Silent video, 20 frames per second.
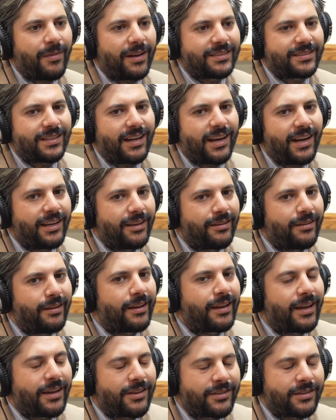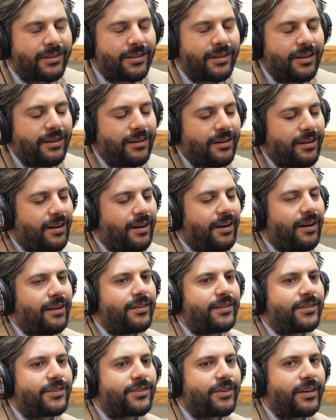by side. You can catch
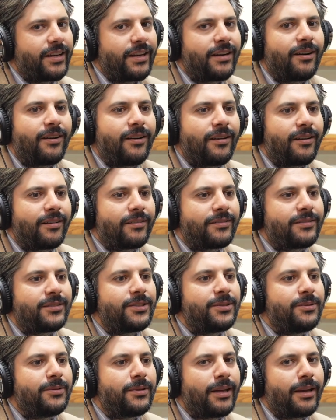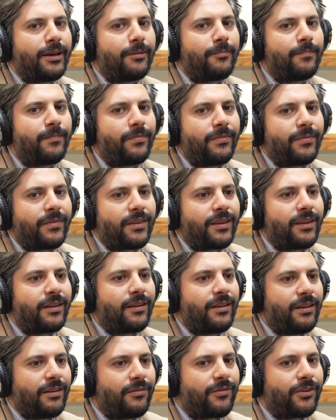the streetcar to them
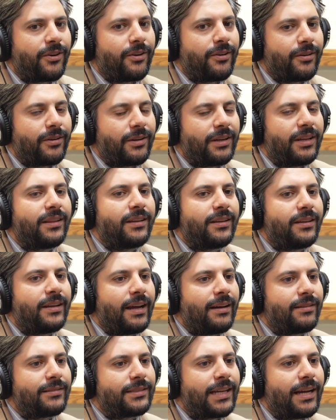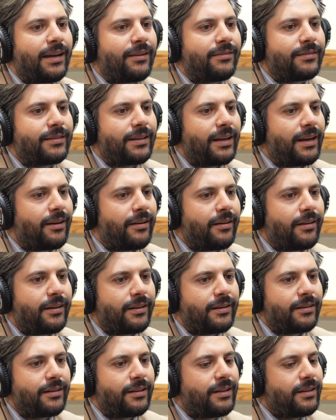if you're in the downtown
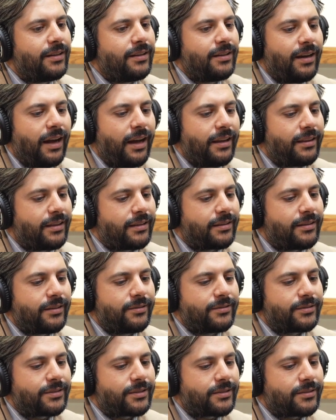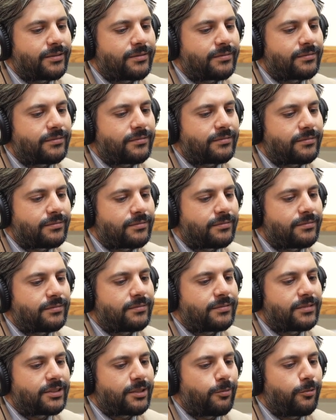area. I think those are
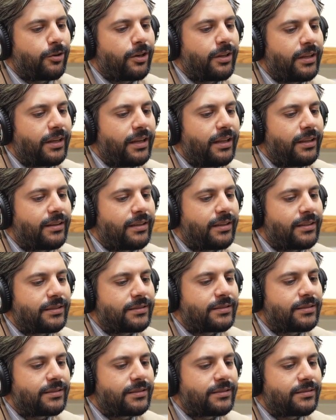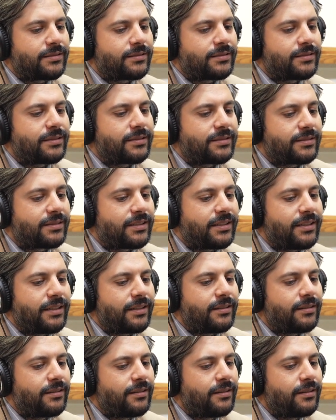some really neat things to see.